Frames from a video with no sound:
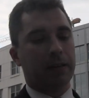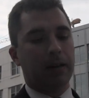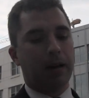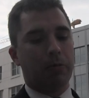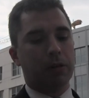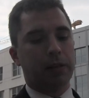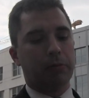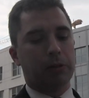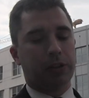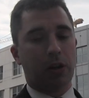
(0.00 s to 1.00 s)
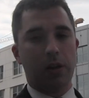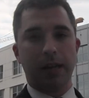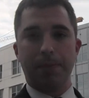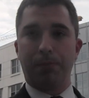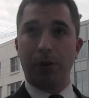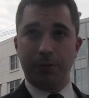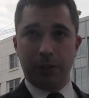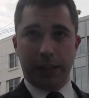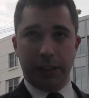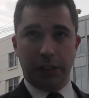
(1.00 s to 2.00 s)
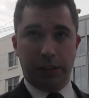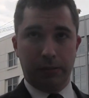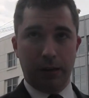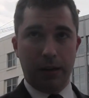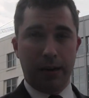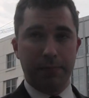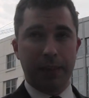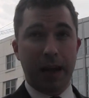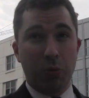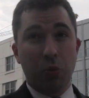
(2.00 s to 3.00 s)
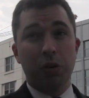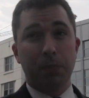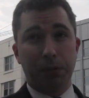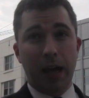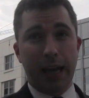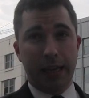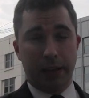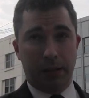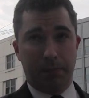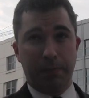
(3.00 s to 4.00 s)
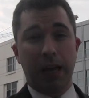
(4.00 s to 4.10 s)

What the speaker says: what's called a privilege, that would apply here.